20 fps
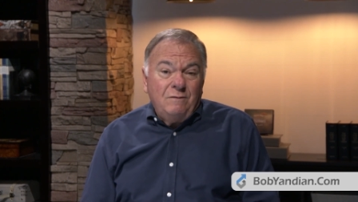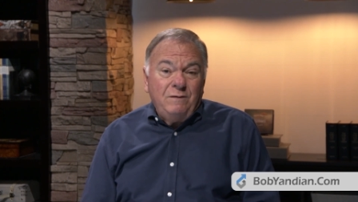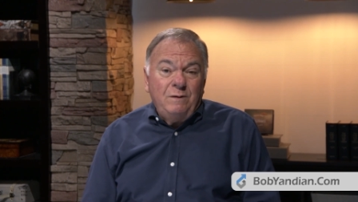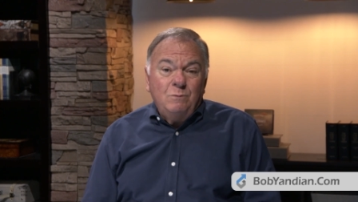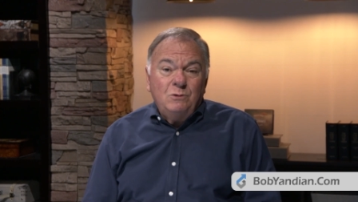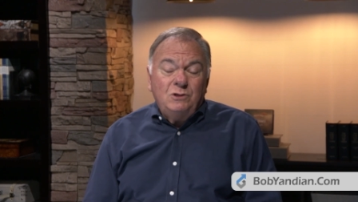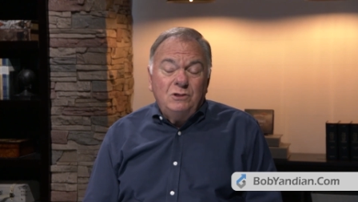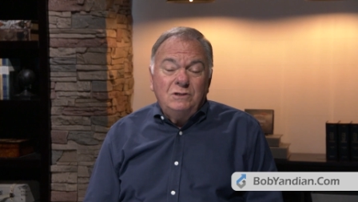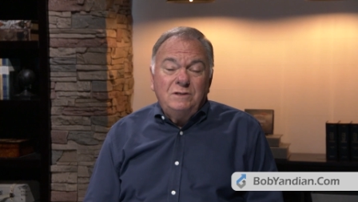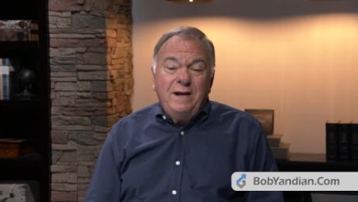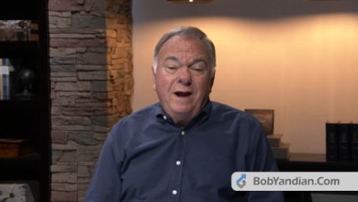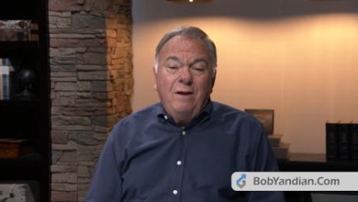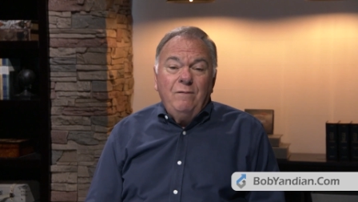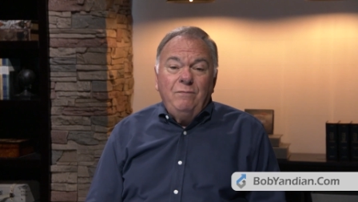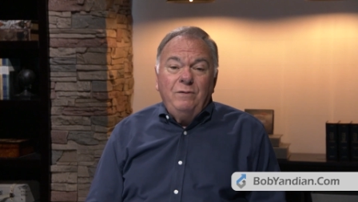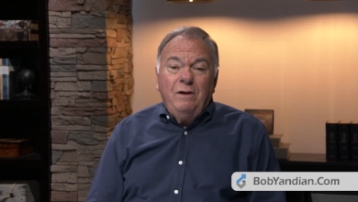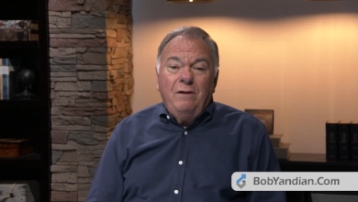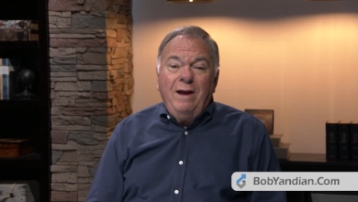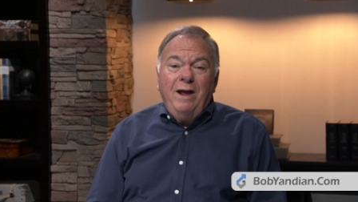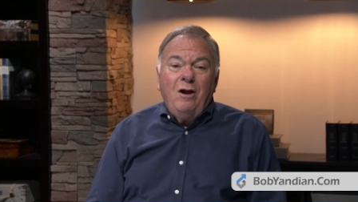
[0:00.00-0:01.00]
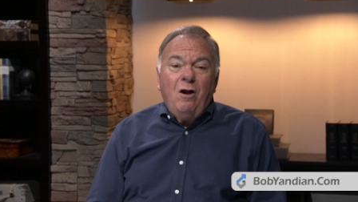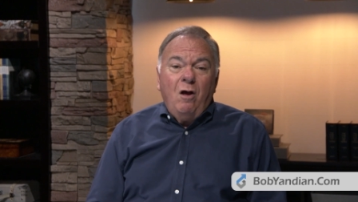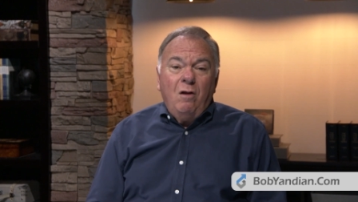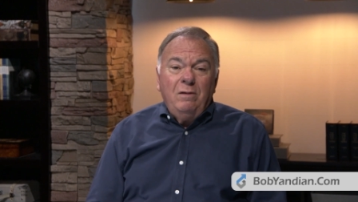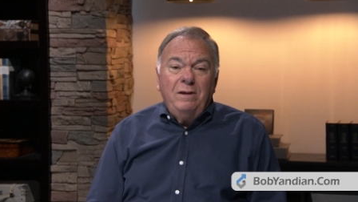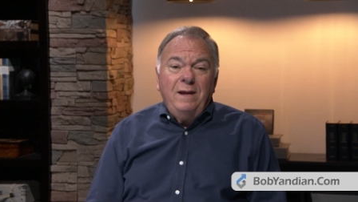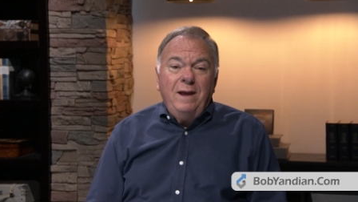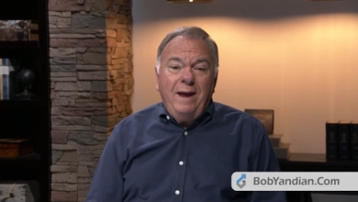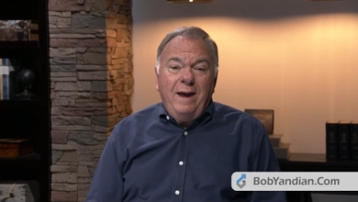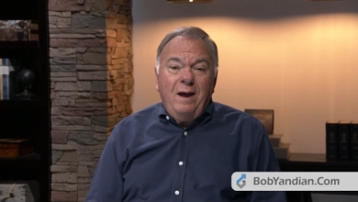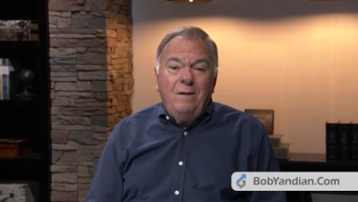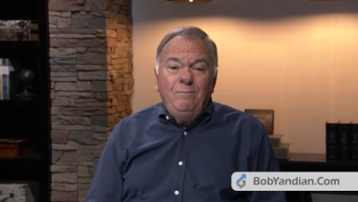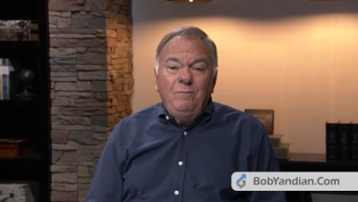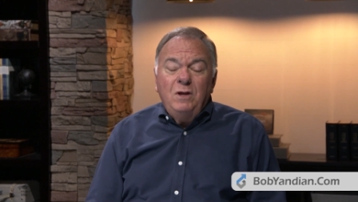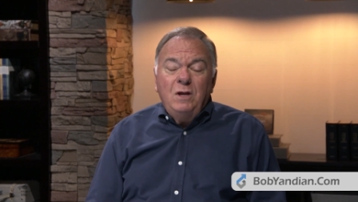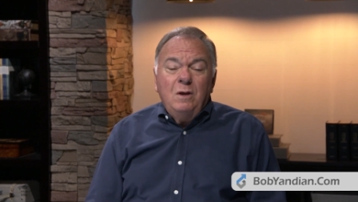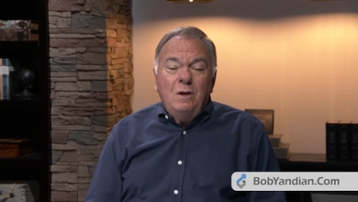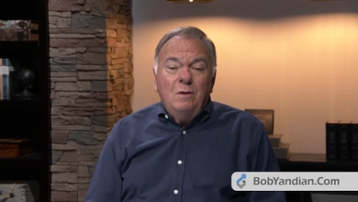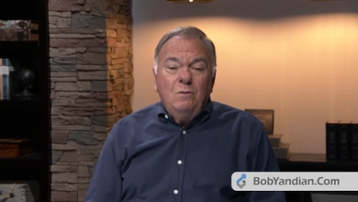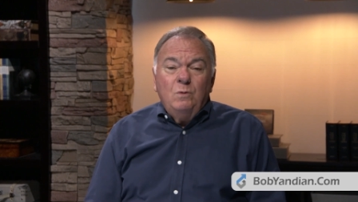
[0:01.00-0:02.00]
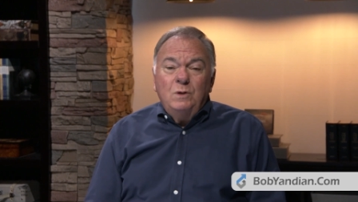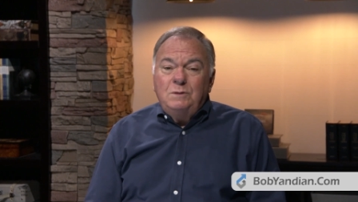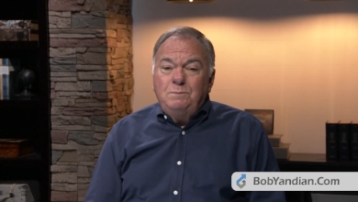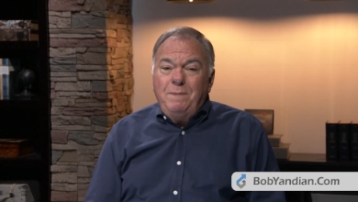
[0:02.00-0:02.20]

He was just out there, and all he had was